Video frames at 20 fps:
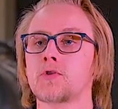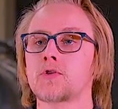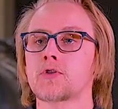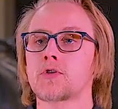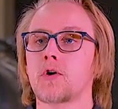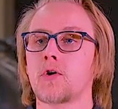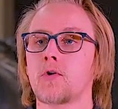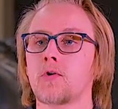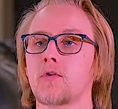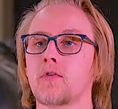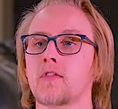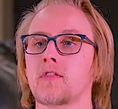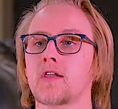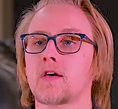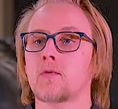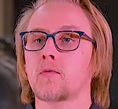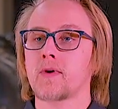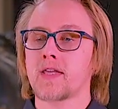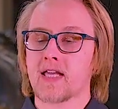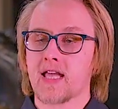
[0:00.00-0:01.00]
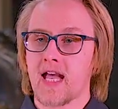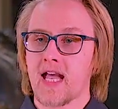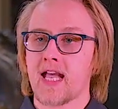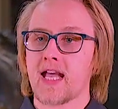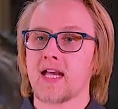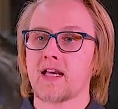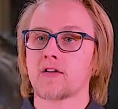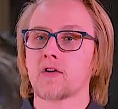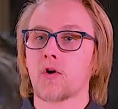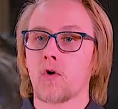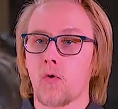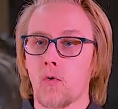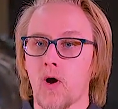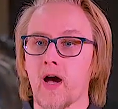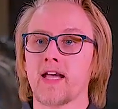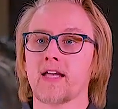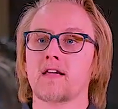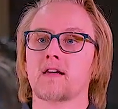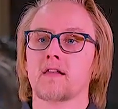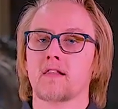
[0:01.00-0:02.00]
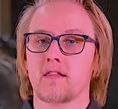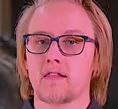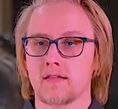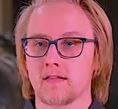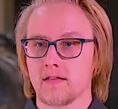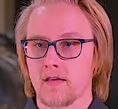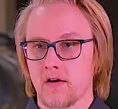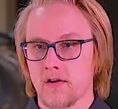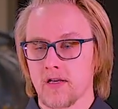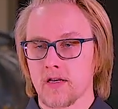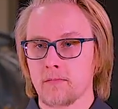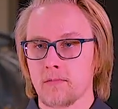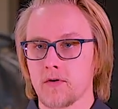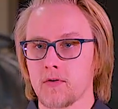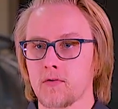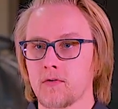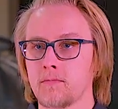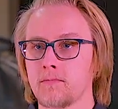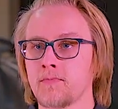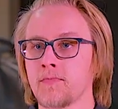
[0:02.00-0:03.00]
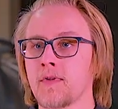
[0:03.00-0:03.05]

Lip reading: show that we can quiet the sonic boom.